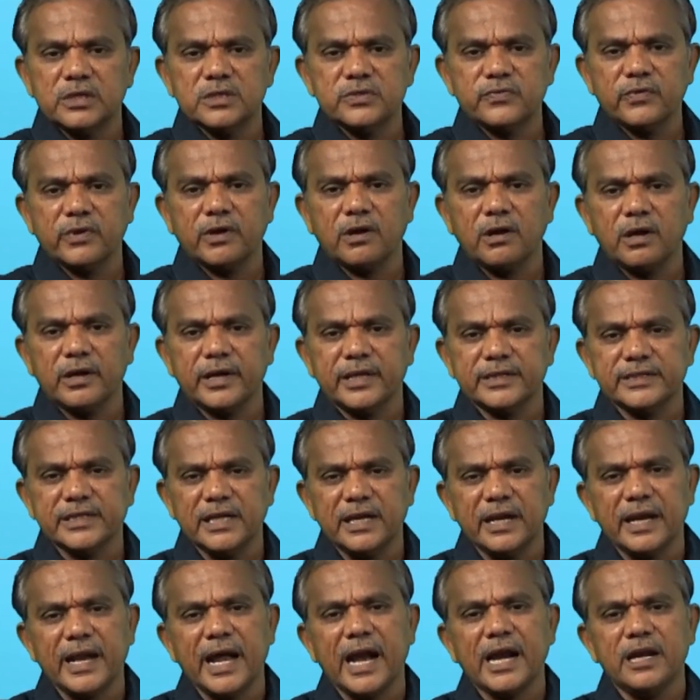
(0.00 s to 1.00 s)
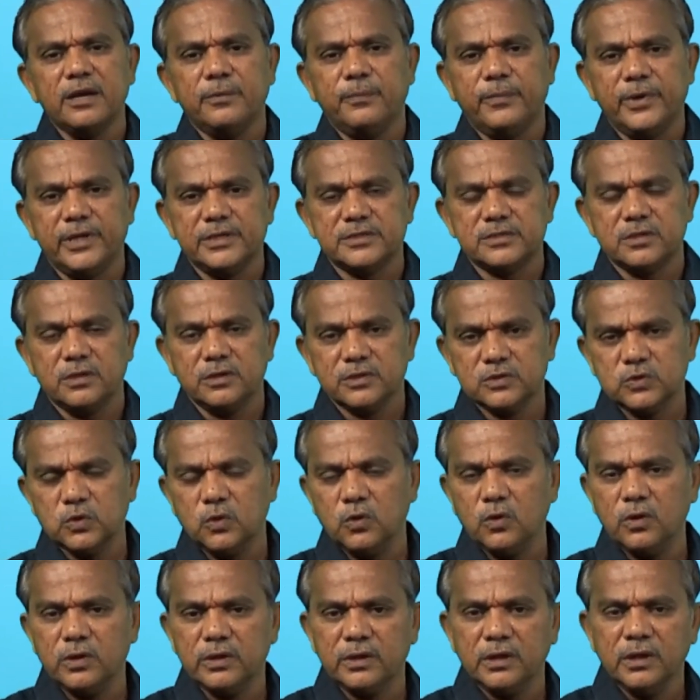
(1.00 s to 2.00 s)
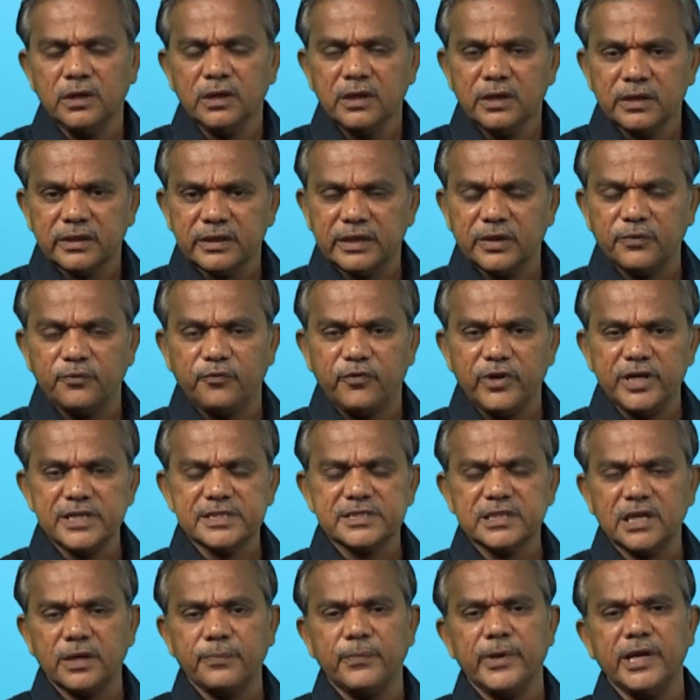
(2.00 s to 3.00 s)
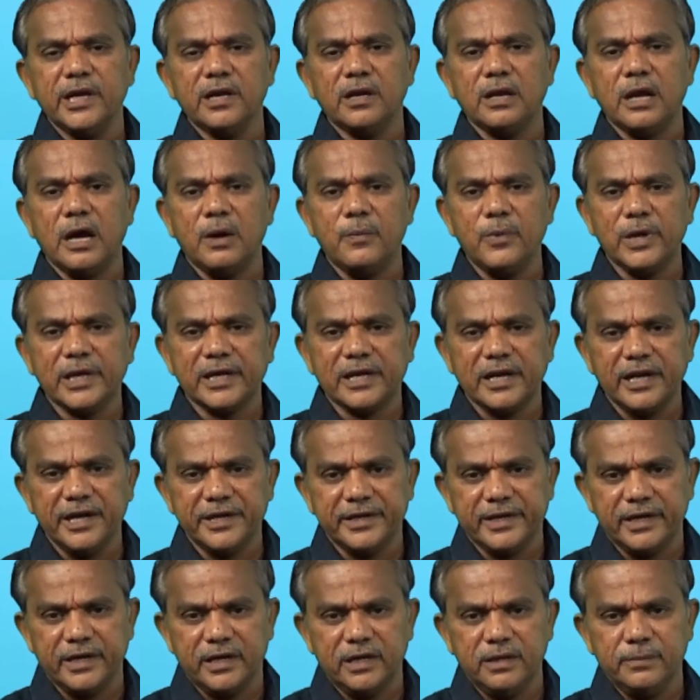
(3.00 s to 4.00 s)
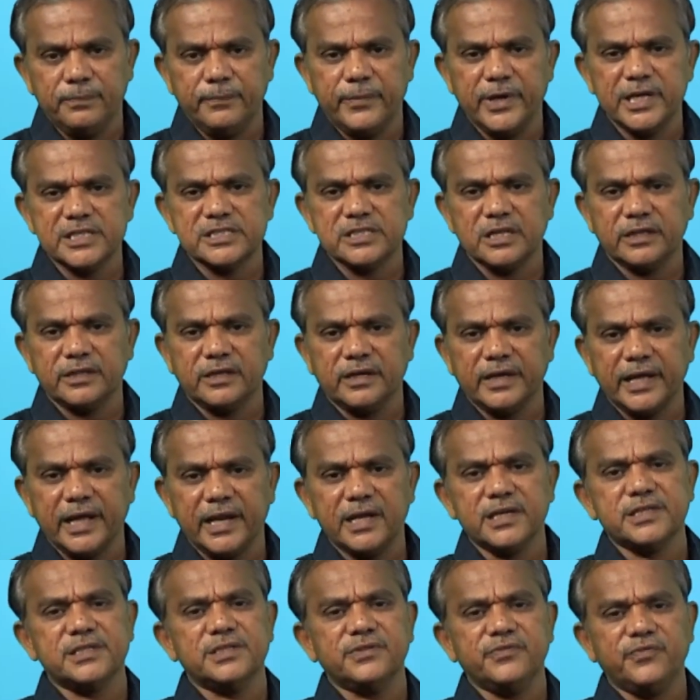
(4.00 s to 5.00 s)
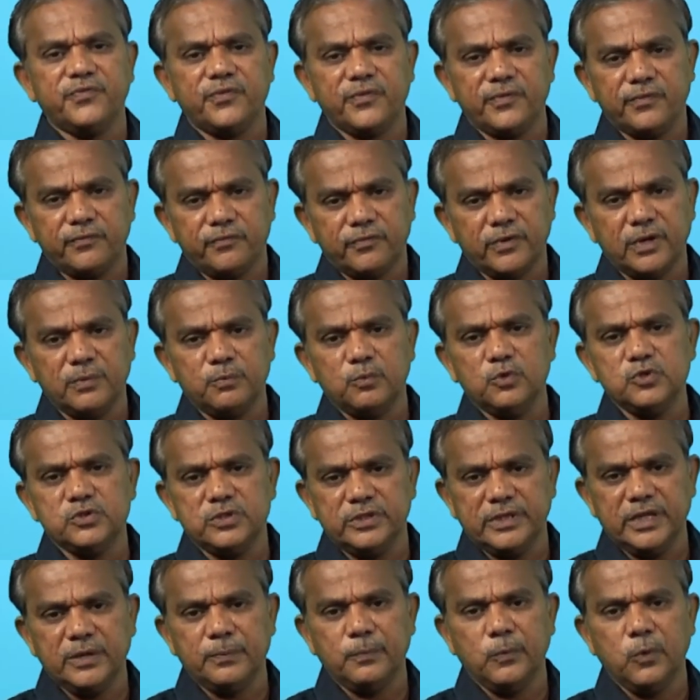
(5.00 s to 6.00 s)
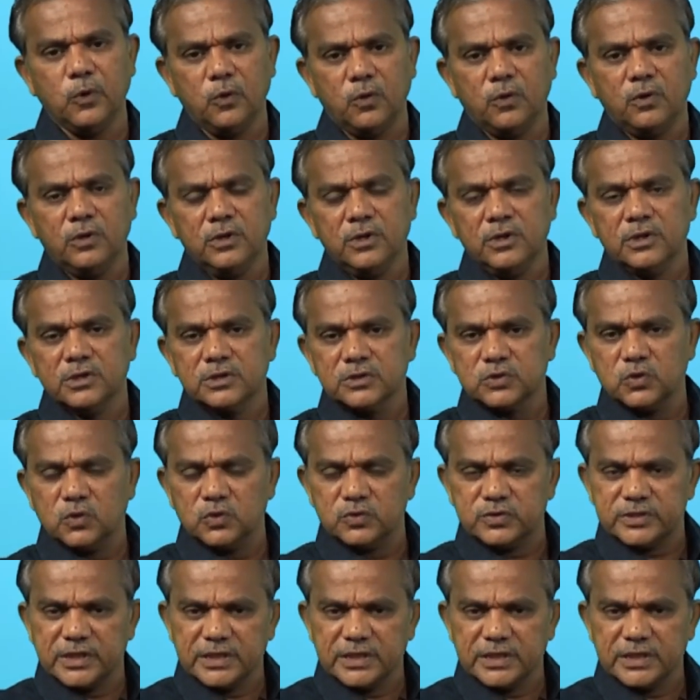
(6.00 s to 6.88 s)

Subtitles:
So this we call it as a land breeze. So the winds are being nomenclated based on the direction from which they blow.